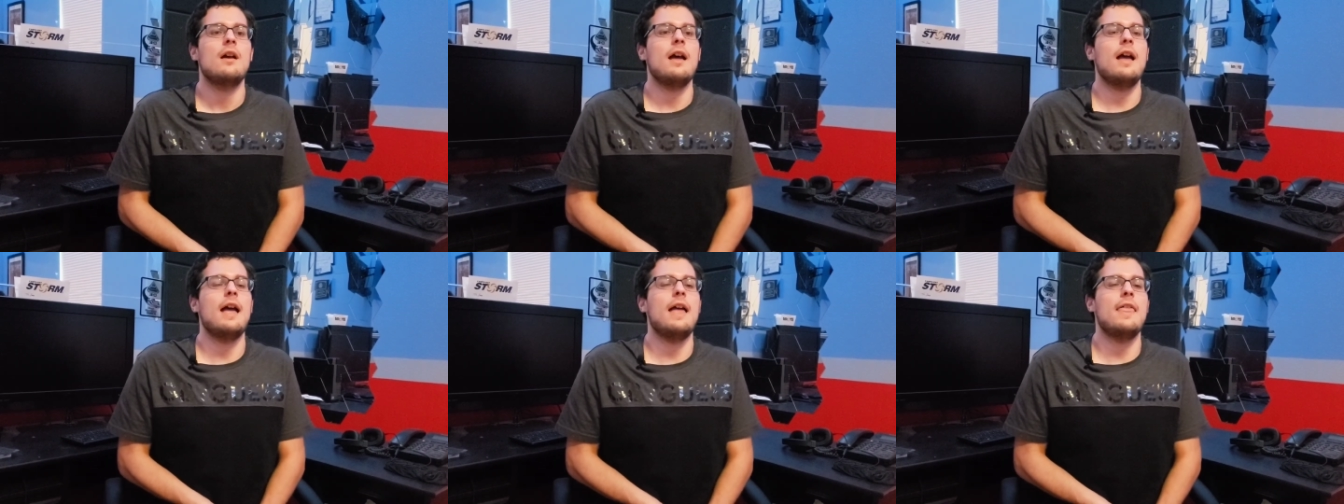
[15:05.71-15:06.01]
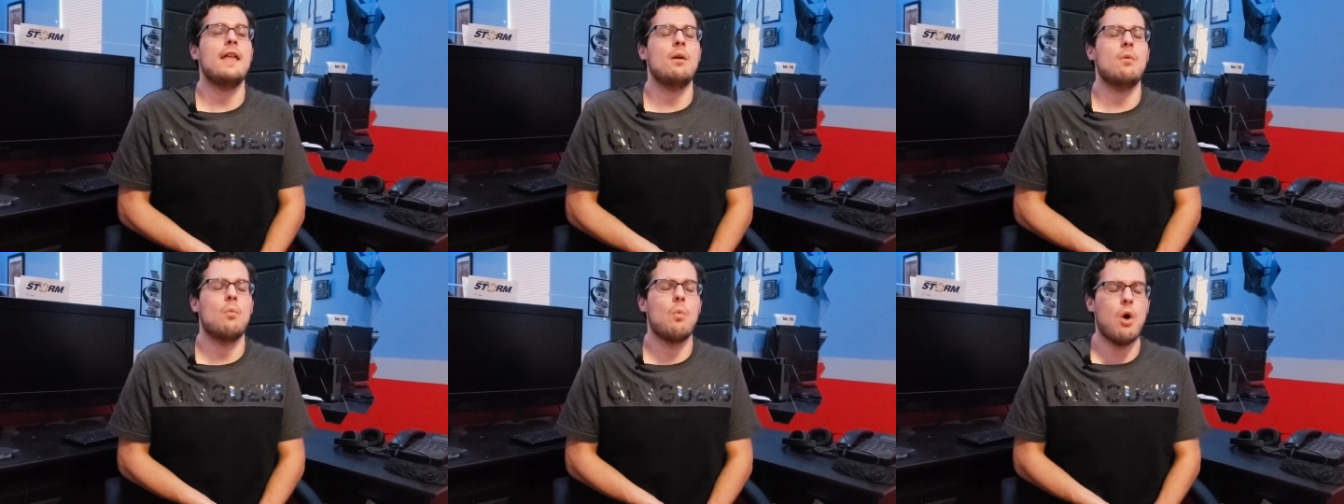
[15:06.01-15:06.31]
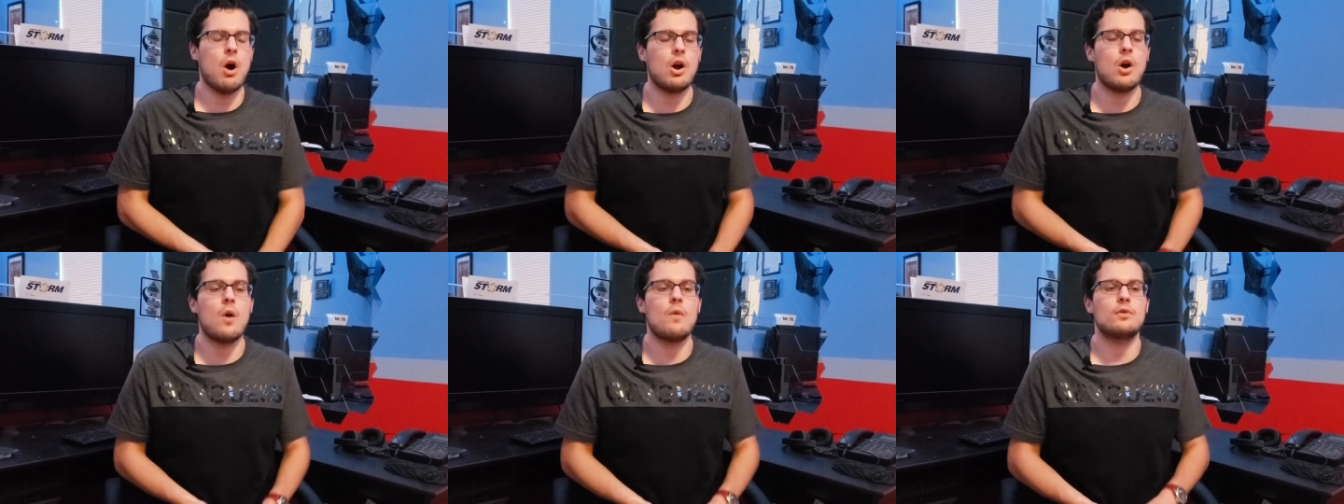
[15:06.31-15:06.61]
and then
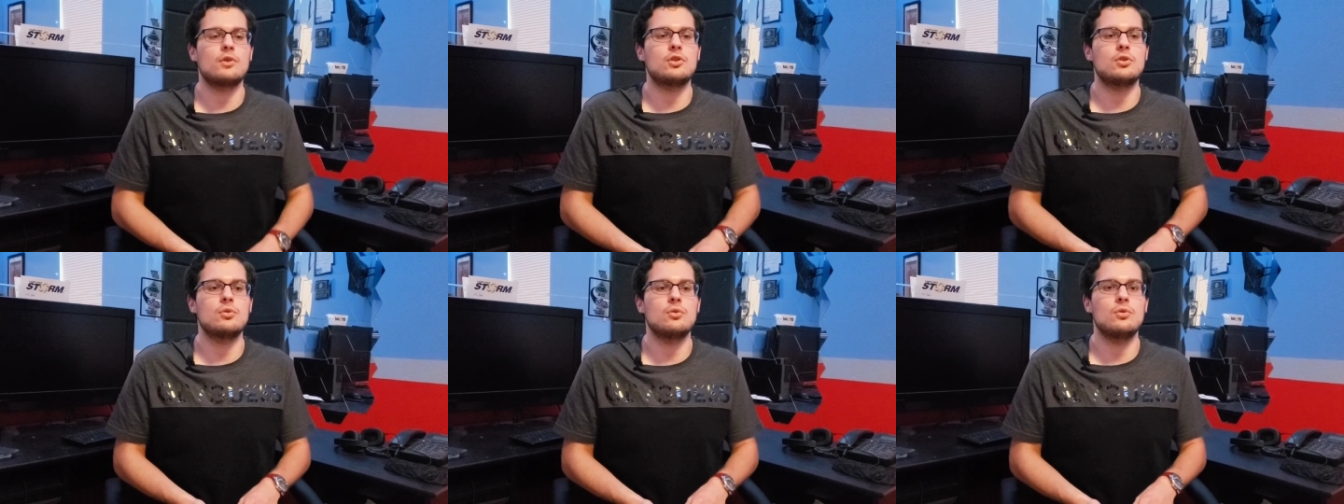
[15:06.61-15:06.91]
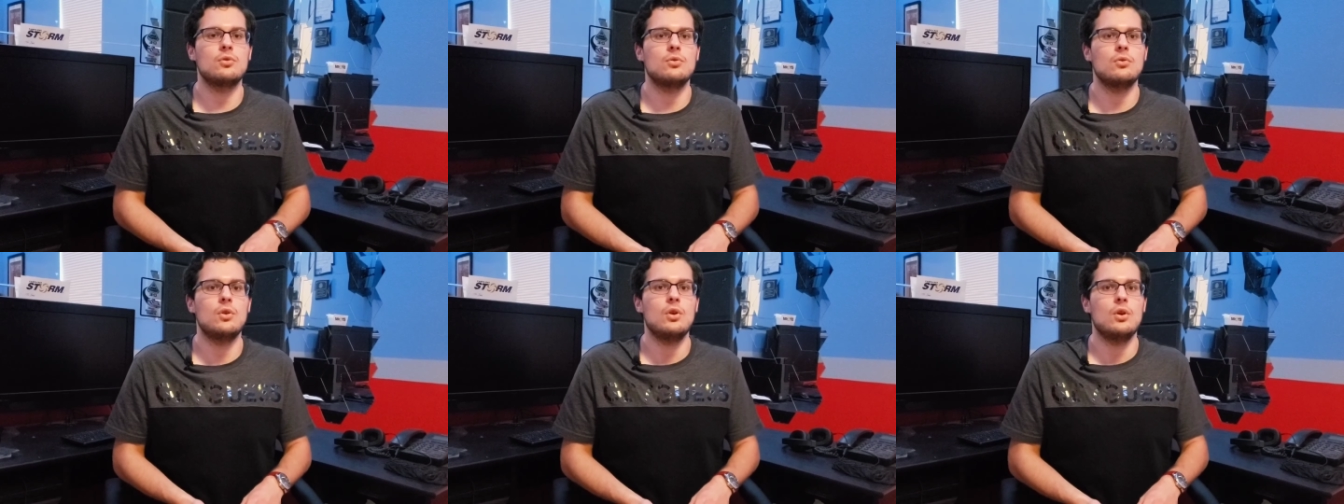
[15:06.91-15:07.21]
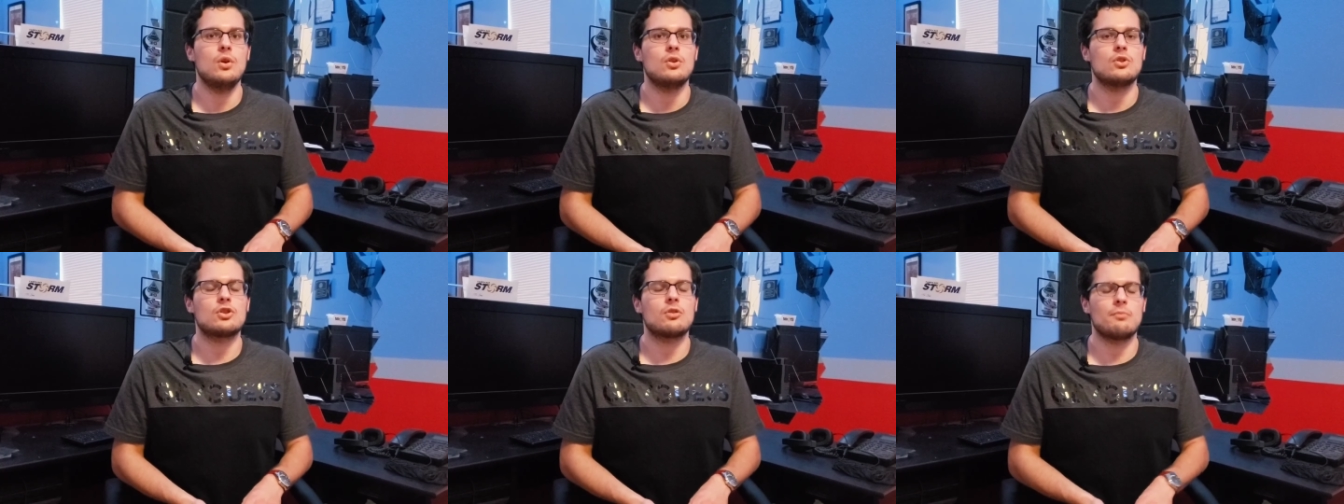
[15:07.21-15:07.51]
walk over to
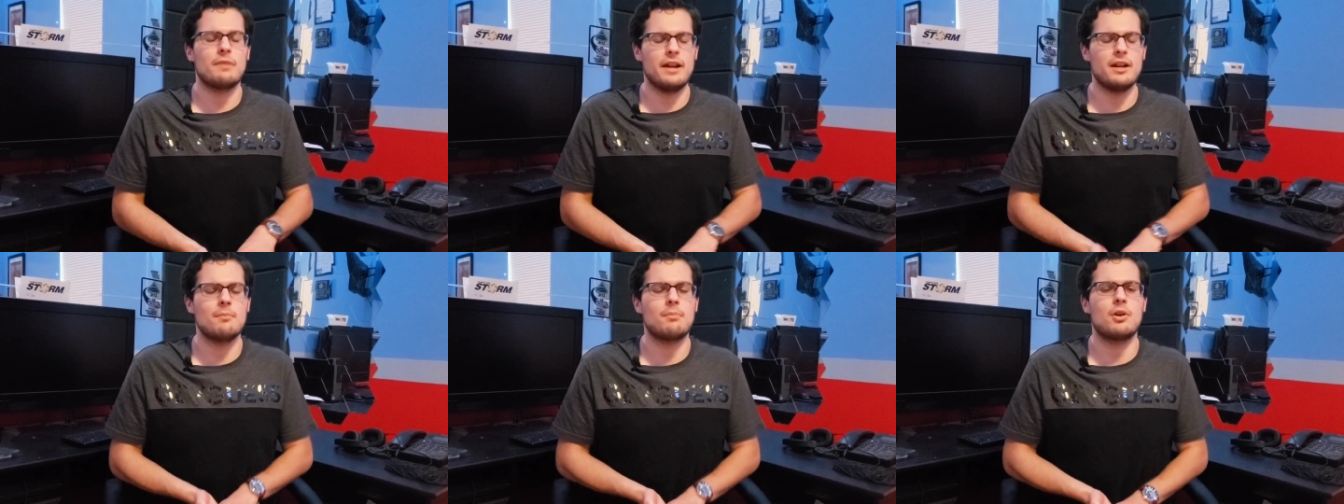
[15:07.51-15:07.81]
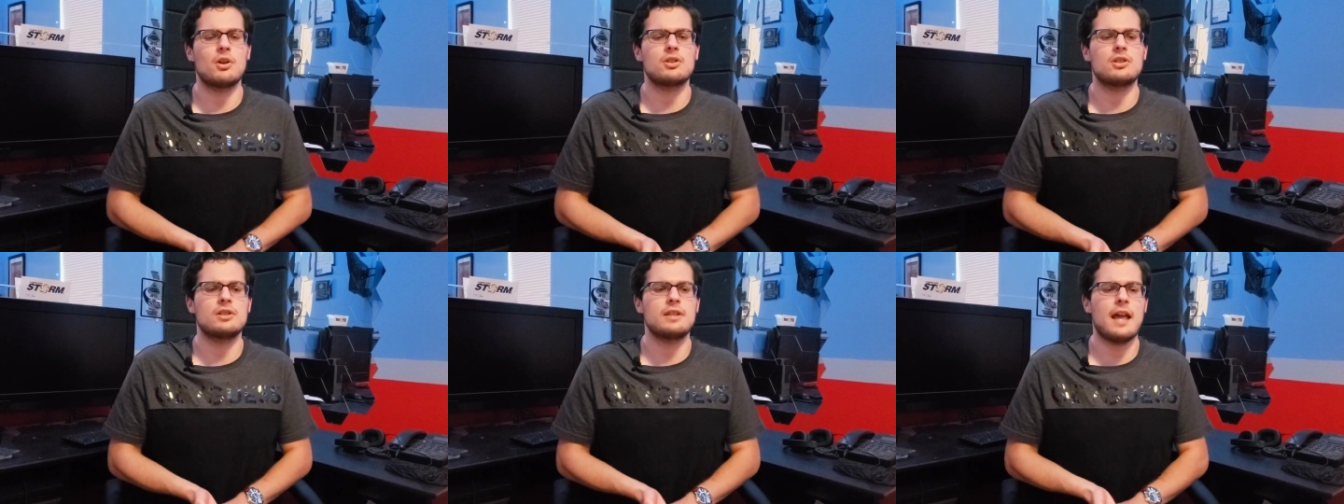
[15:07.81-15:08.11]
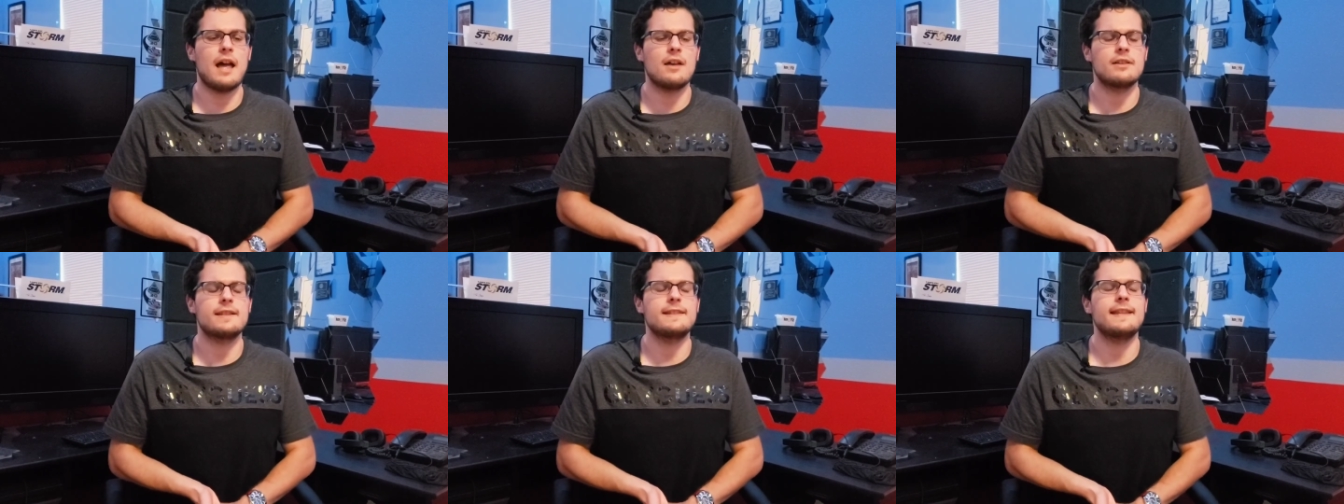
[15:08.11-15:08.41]
some random person's
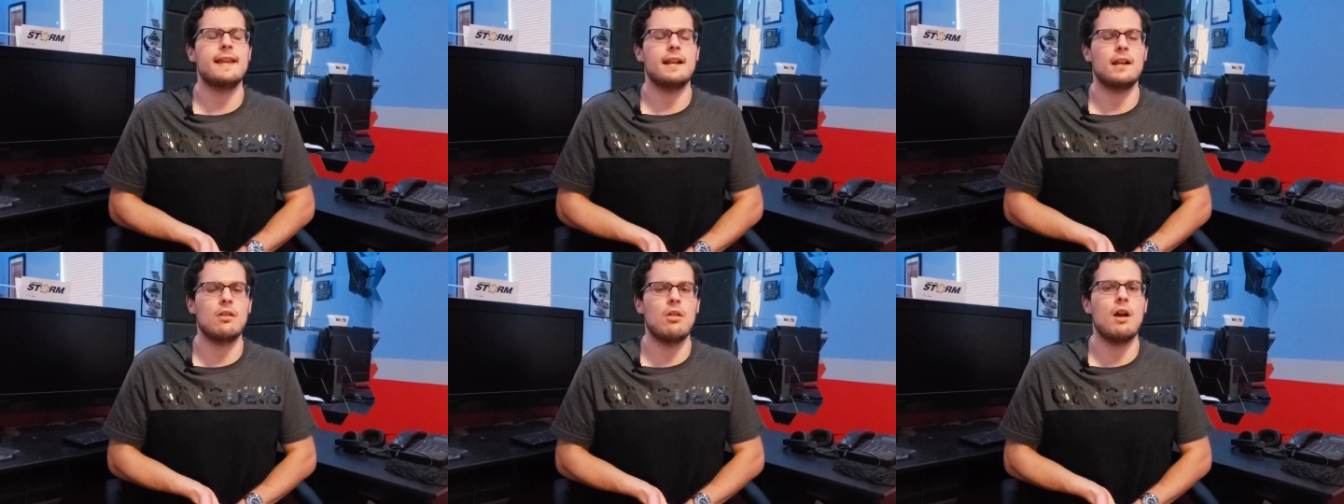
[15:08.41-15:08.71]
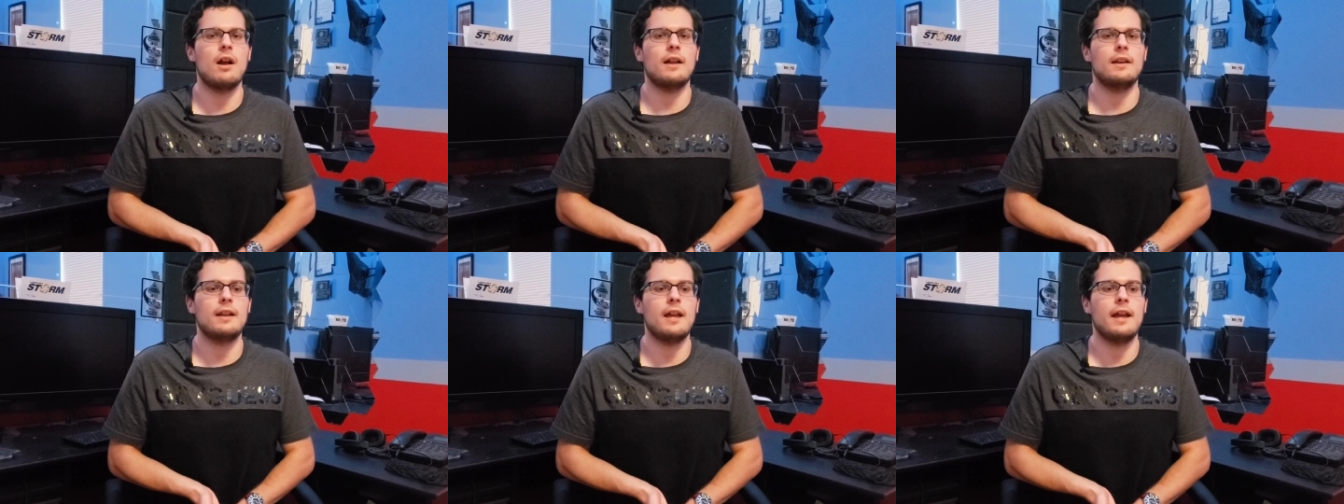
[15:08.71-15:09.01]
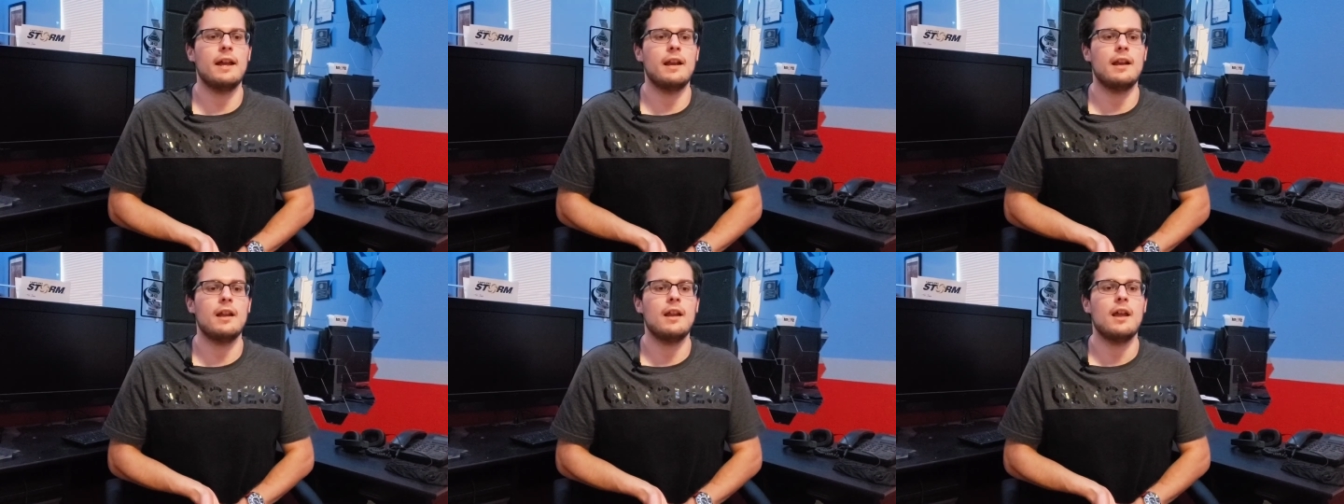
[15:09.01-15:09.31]
house at ten o'clock at
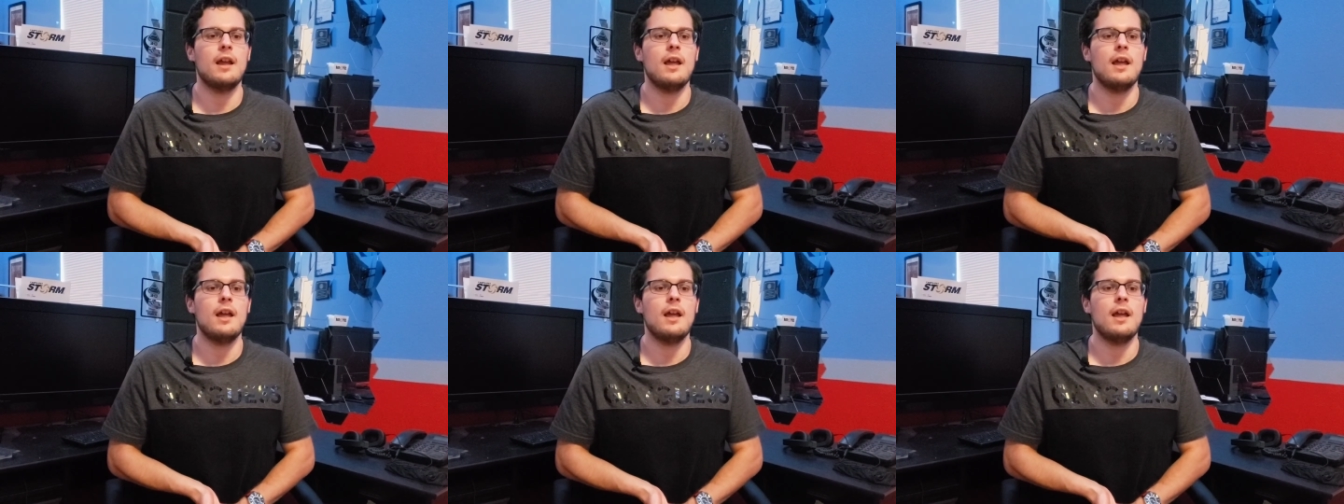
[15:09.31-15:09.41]
night.